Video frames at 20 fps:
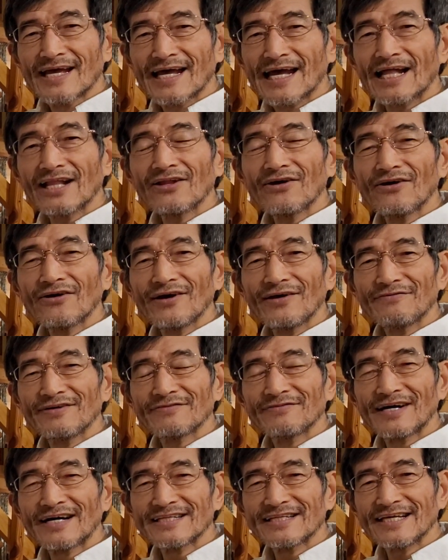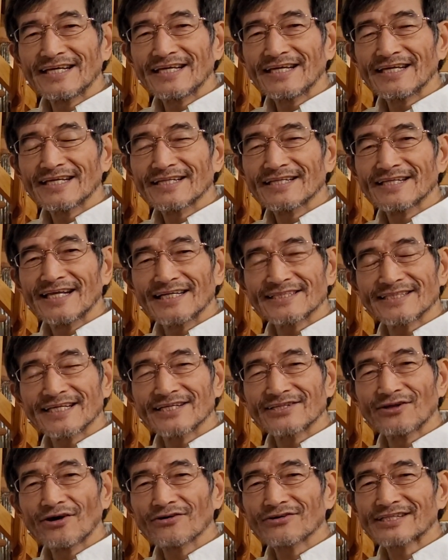Hello everybody, this is
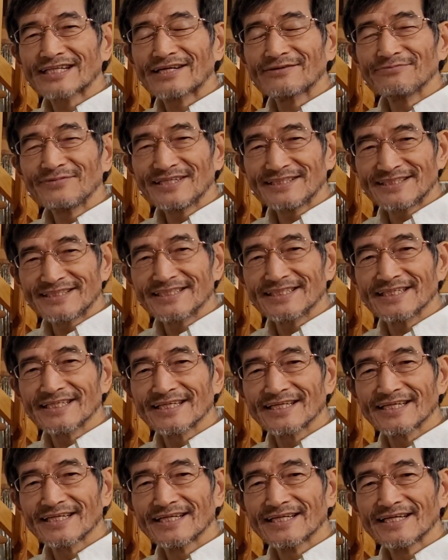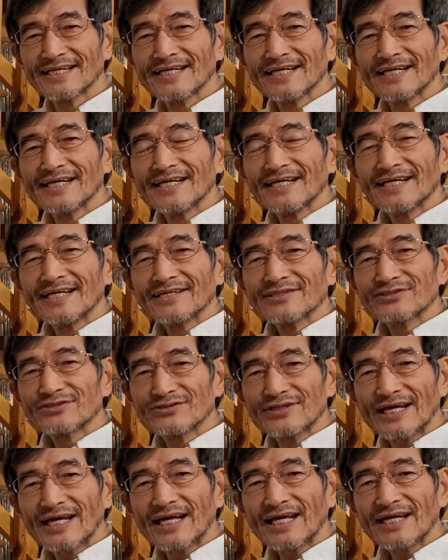Dr. Michi.
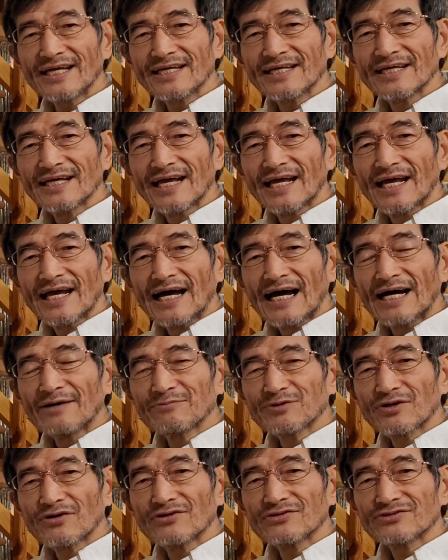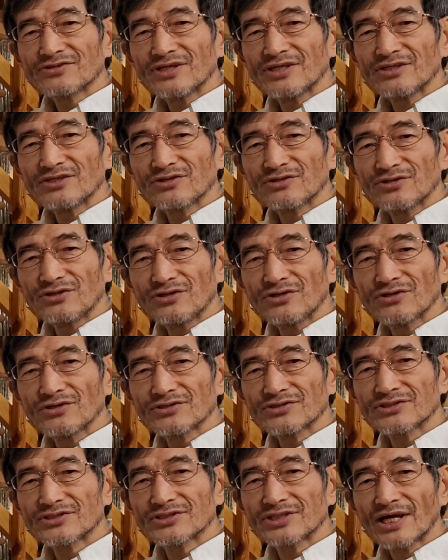Today I'm going to
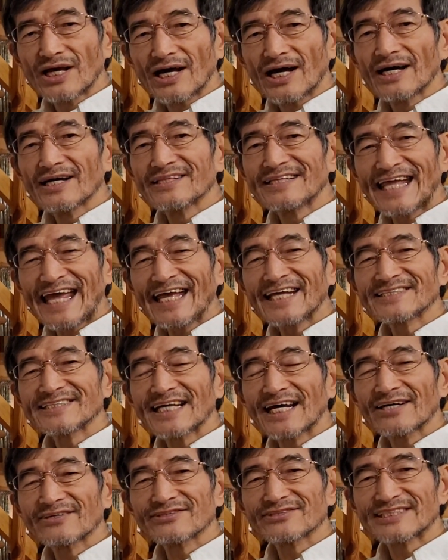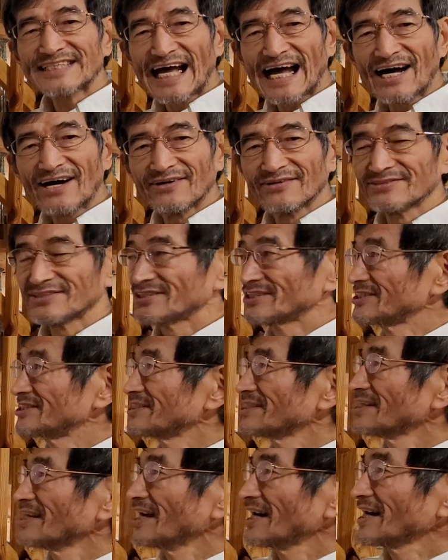introduce nasal sounds.
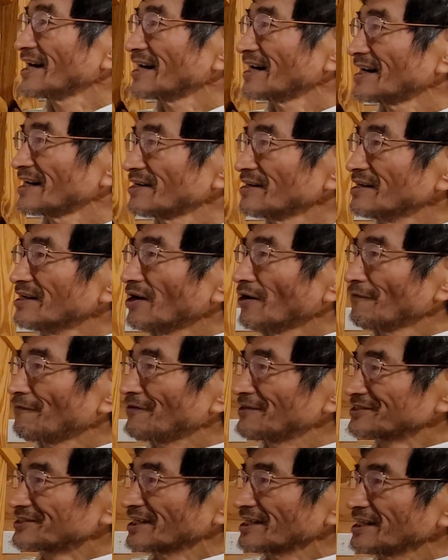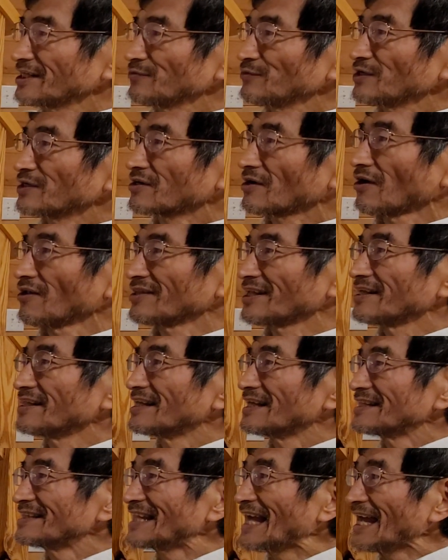Uh, officially we call it
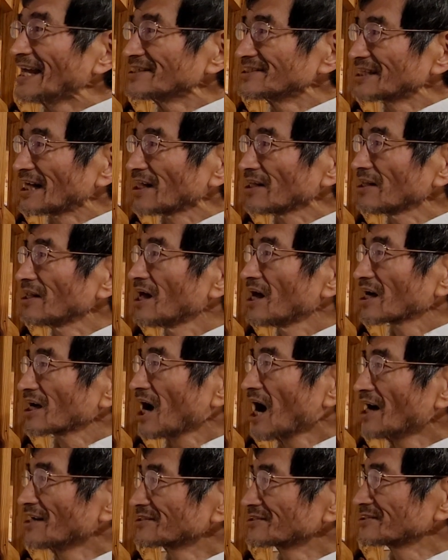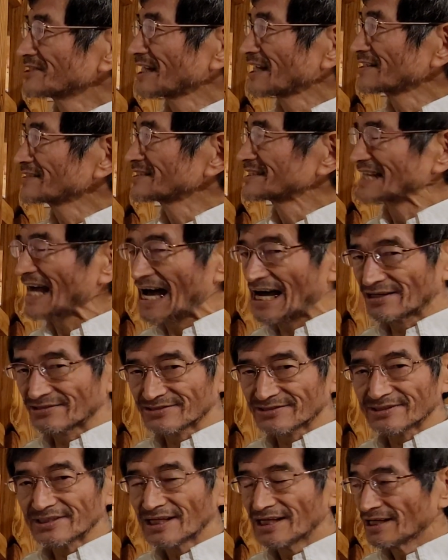nasal consonant
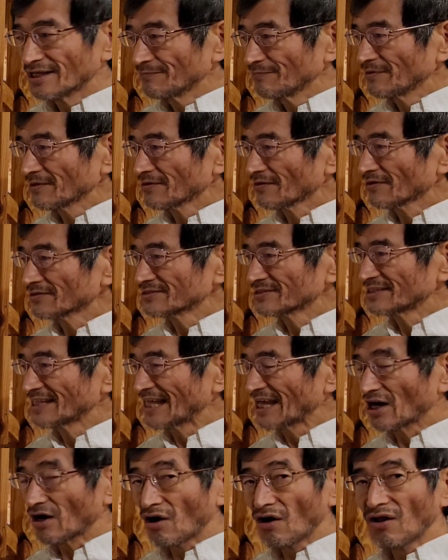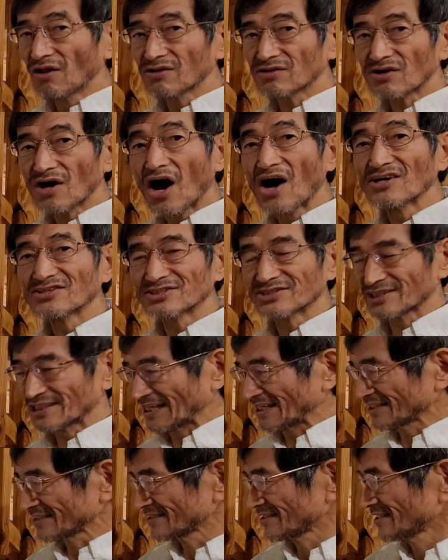sounds because they are all
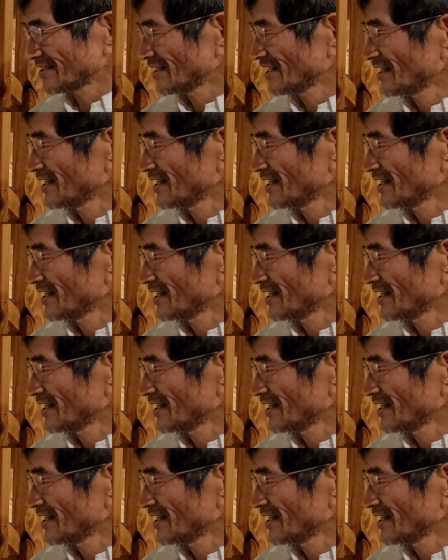consonant.